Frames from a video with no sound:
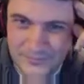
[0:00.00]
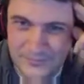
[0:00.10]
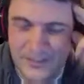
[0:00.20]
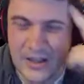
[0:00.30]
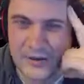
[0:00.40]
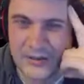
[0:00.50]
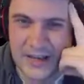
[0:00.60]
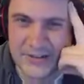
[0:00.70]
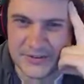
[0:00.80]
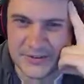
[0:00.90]

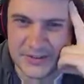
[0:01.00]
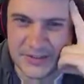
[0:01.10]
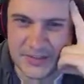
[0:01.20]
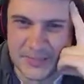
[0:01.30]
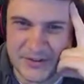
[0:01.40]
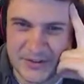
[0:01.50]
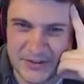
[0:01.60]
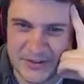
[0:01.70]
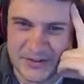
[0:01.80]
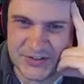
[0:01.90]
Okay, so this can be done
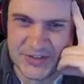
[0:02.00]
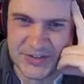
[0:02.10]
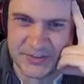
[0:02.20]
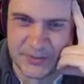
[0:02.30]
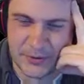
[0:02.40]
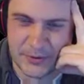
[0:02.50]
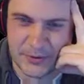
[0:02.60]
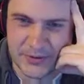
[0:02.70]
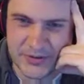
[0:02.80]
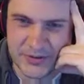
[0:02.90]
in 6
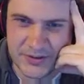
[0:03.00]
moves.